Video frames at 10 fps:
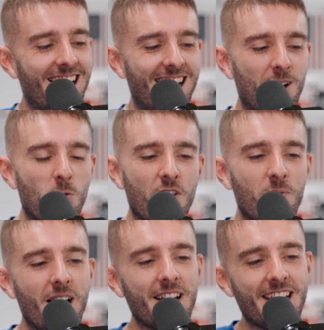Uh, one of
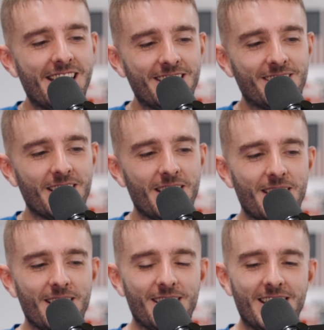mine is
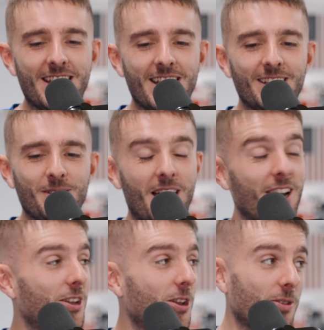the,
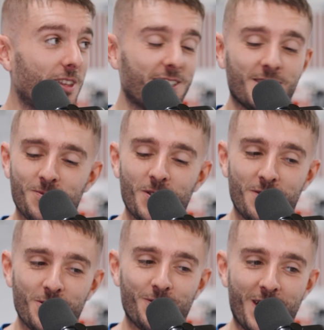and I know this is one
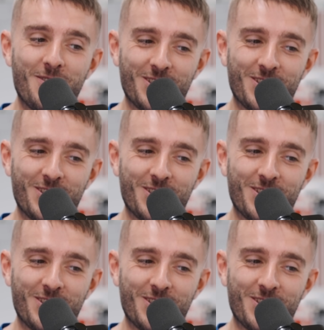this of is your